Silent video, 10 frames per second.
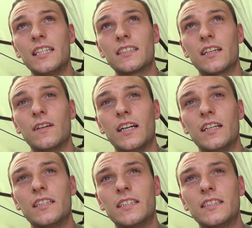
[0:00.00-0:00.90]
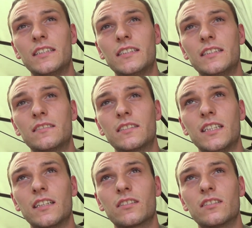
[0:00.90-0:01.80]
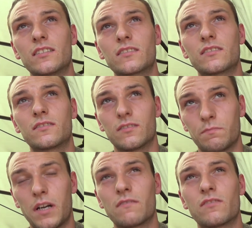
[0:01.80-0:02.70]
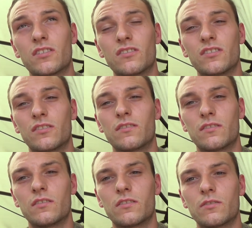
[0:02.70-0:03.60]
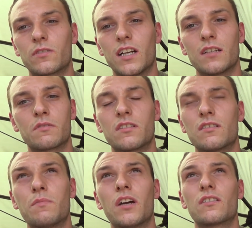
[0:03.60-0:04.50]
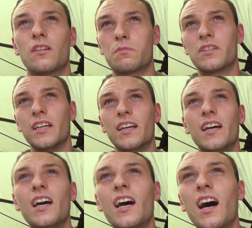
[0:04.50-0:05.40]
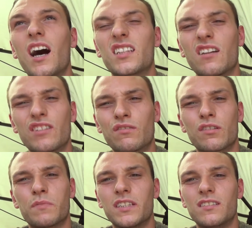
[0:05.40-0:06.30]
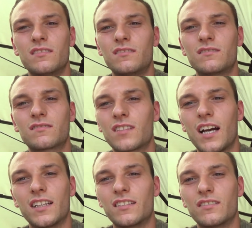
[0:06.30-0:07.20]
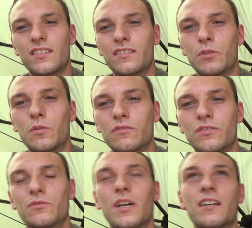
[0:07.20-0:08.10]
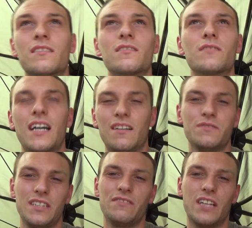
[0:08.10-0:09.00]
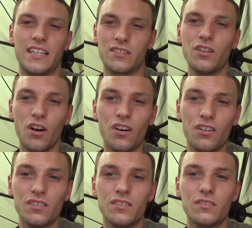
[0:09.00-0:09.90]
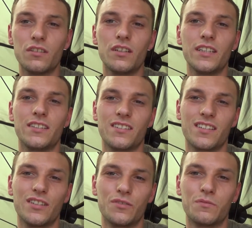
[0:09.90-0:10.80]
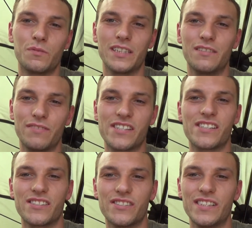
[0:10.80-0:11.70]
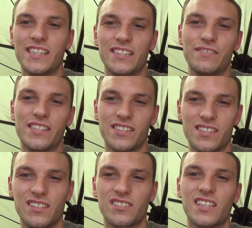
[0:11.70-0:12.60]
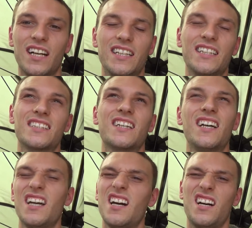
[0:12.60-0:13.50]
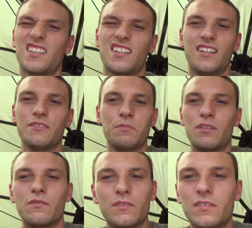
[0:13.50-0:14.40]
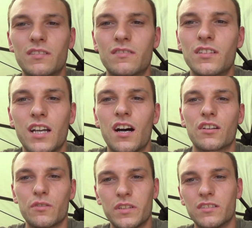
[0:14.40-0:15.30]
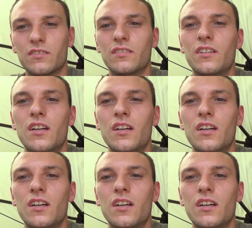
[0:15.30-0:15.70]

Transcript: So yeah, got both rods on the short gully, because the bloke opposite, I don't really want to be going into his water and all that. Like, even though it's not, it's still, he's fishing to the long gully, and I can't be bothered with the arguing or